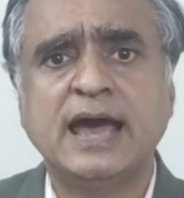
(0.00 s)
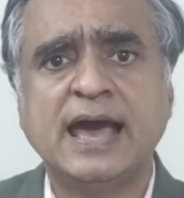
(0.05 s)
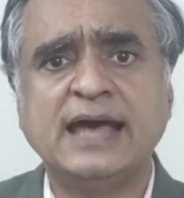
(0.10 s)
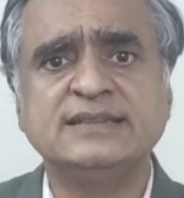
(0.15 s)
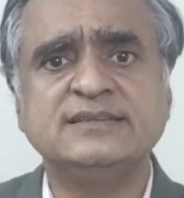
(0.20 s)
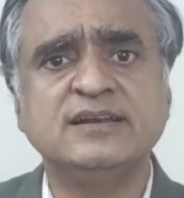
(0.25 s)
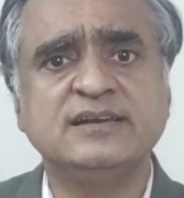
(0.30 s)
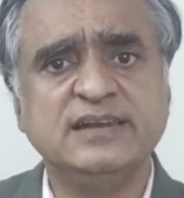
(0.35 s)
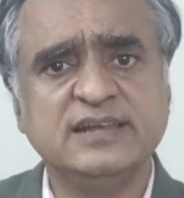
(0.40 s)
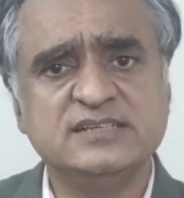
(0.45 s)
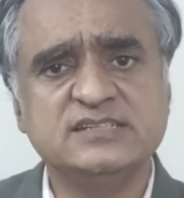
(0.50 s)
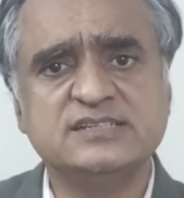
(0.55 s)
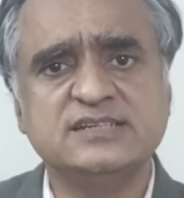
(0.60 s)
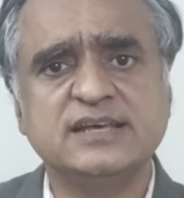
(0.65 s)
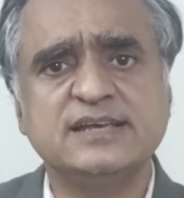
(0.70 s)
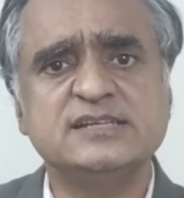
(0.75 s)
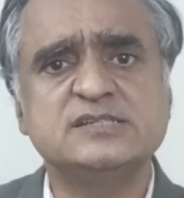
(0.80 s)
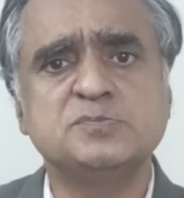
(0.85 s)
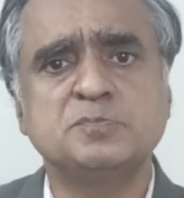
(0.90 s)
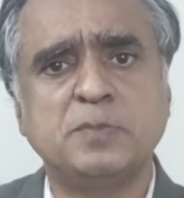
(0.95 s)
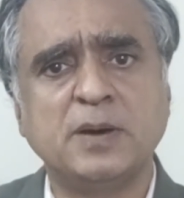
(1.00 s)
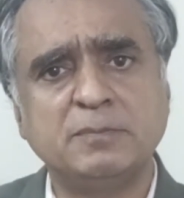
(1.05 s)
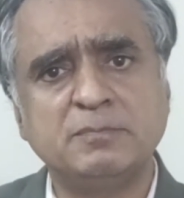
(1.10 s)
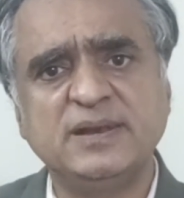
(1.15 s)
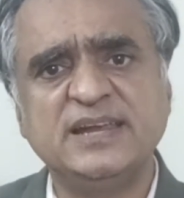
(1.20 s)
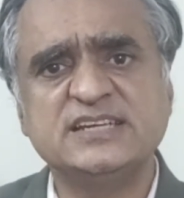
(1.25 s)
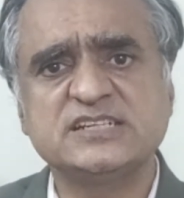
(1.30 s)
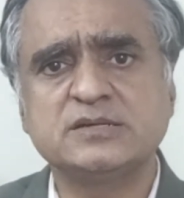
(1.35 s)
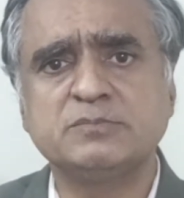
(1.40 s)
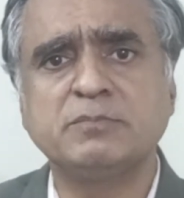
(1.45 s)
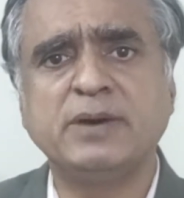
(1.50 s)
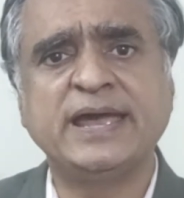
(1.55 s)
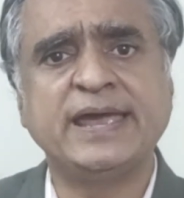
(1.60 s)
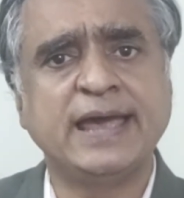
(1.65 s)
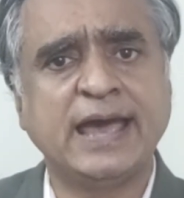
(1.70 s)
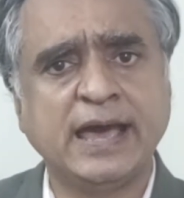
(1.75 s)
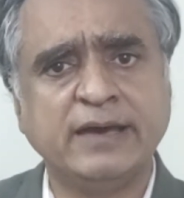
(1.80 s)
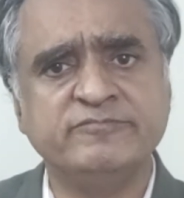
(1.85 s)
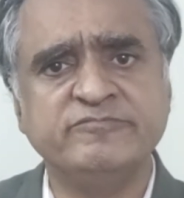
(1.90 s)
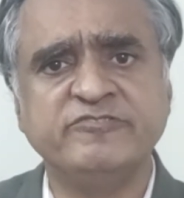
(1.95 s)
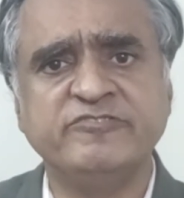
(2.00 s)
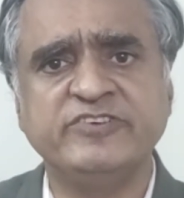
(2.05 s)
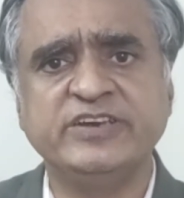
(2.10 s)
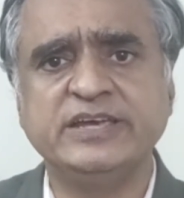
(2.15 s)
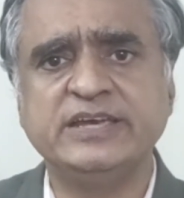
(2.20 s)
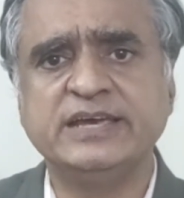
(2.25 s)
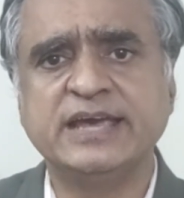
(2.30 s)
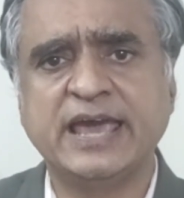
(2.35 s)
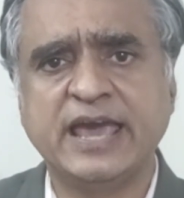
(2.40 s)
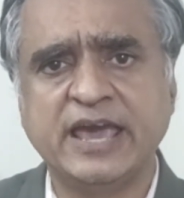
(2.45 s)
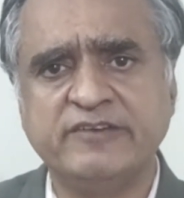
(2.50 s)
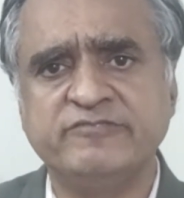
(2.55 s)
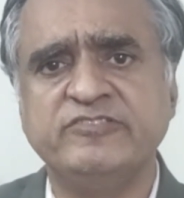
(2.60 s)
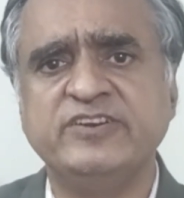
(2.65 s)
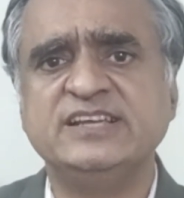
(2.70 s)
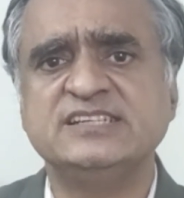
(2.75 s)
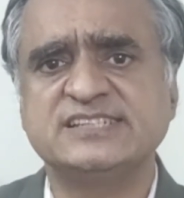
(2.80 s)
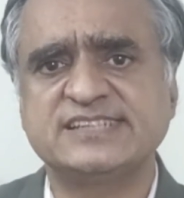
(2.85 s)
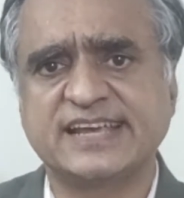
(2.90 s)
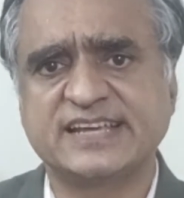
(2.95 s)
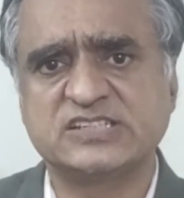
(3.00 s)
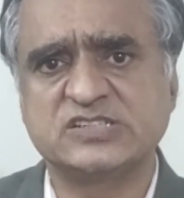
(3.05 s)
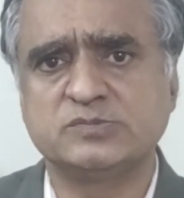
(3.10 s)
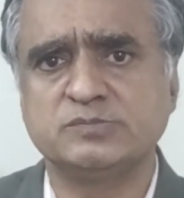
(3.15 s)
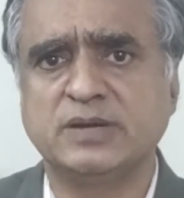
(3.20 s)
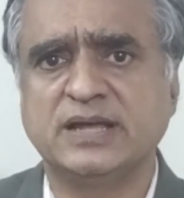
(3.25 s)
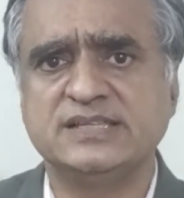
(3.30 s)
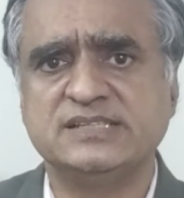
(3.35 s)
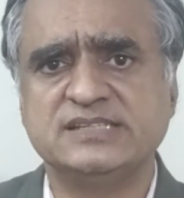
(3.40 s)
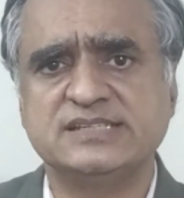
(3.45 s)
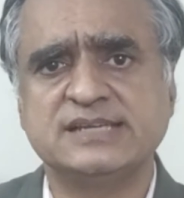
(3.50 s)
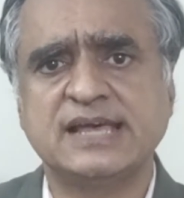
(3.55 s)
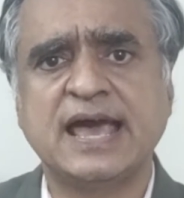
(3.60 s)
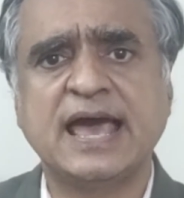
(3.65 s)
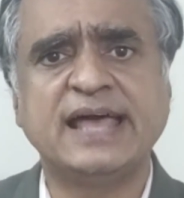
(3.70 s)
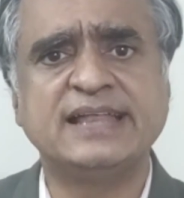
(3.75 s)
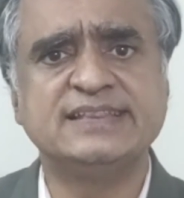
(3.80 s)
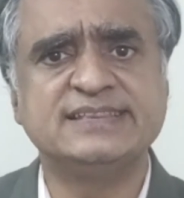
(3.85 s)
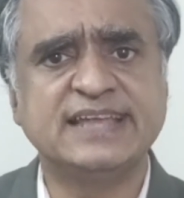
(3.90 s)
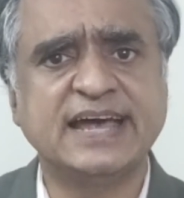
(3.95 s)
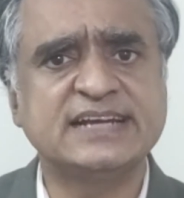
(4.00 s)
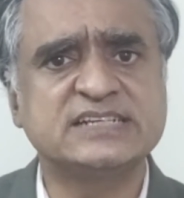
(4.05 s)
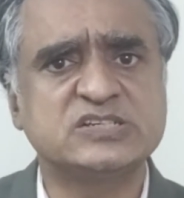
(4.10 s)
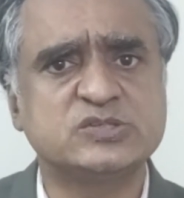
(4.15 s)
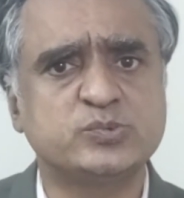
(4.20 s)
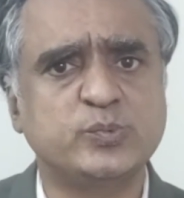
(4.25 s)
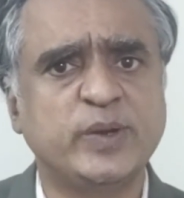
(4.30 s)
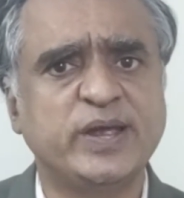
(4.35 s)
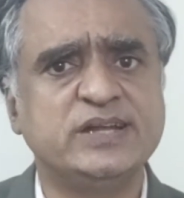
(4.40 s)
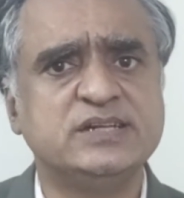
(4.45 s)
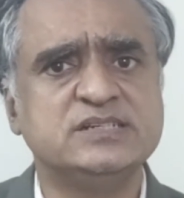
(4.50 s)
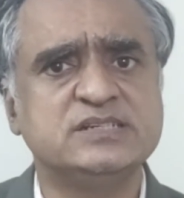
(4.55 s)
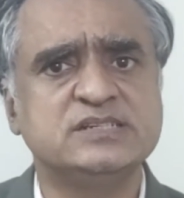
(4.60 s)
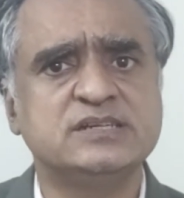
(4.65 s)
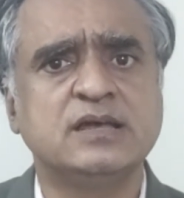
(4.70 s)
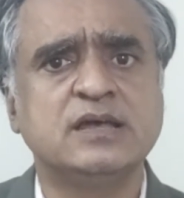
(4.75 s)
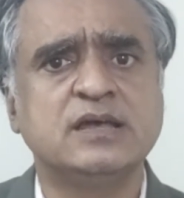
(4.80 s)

And the list is published by AMFI every 6 months, and that's when